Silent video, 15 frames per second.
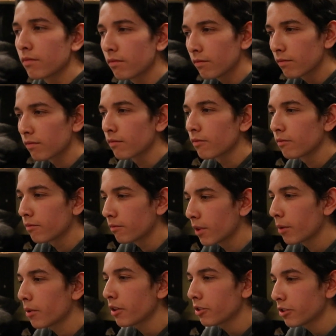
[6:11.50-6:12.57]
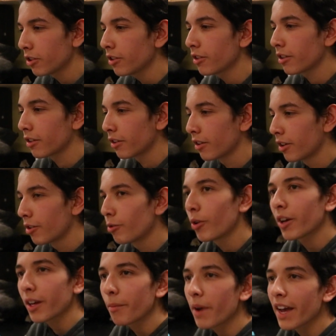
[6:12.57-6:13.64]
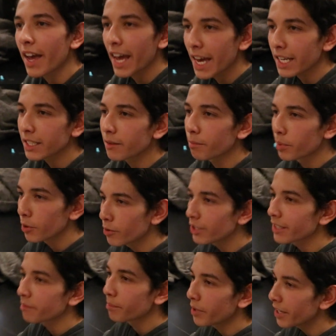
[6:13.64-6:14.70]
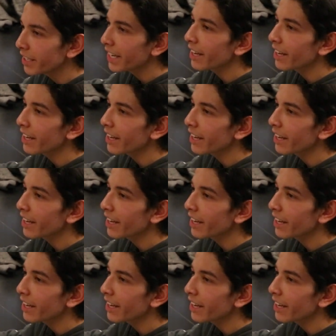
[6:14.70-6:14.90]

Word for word: Hmm, maybe I should go. Well, I'll get my hat, boots, and boogie